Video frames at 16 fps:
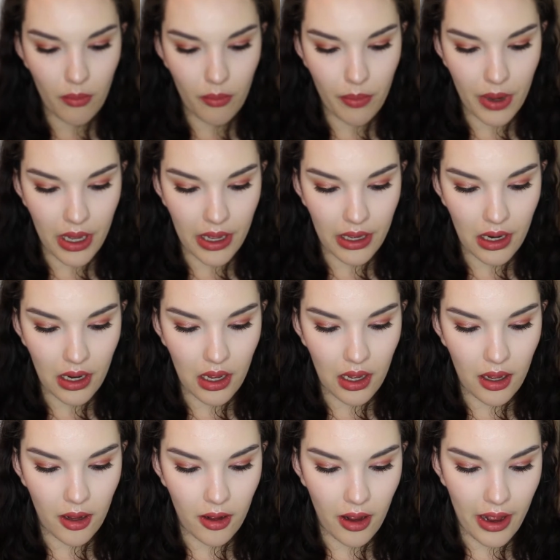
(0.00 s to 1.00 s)
But
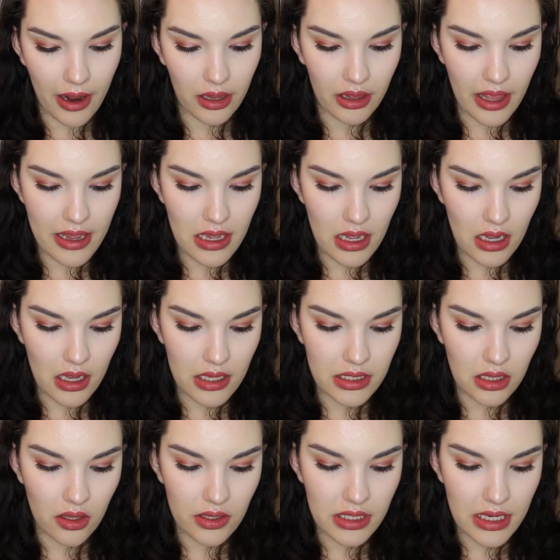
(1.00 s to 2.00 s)
I like it because
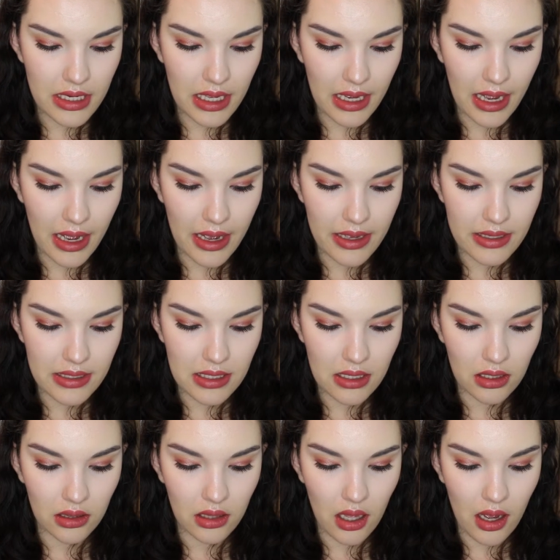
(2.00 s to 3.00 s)
it looks like it has a
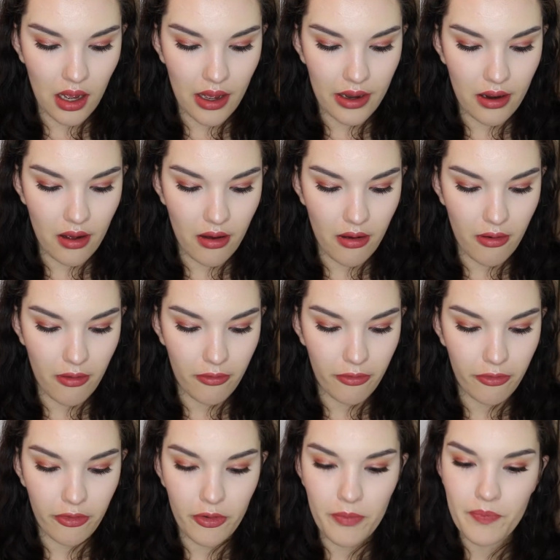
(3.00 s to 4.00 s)
lot
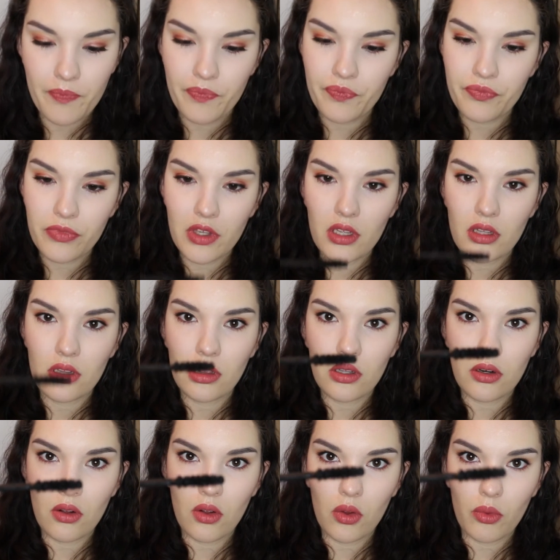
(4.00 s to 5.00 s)
of
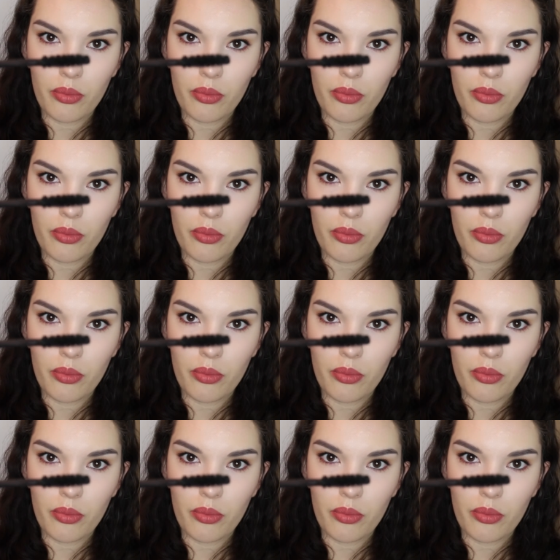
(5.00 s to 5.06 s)
little